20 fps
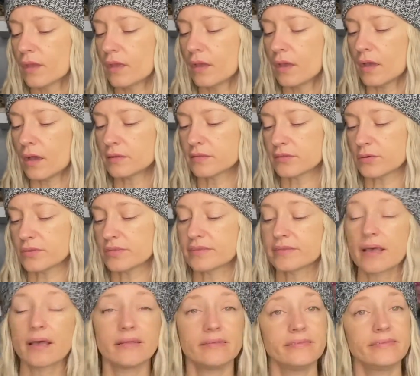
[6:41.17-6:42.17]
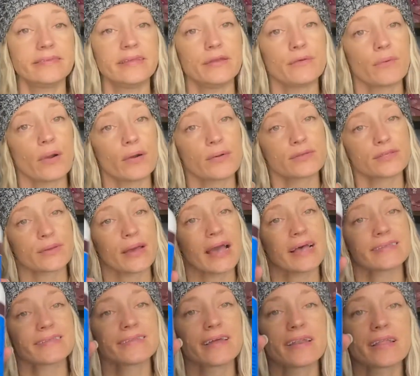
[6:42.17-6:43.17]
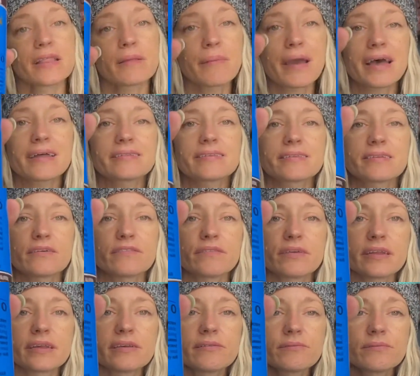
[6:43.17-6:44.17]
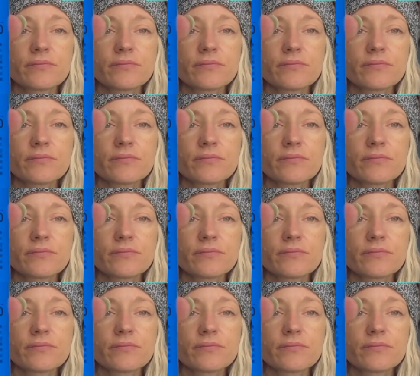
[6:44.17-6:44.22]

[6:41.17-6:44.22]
So it's 0, so it has none of the bad stuff in it.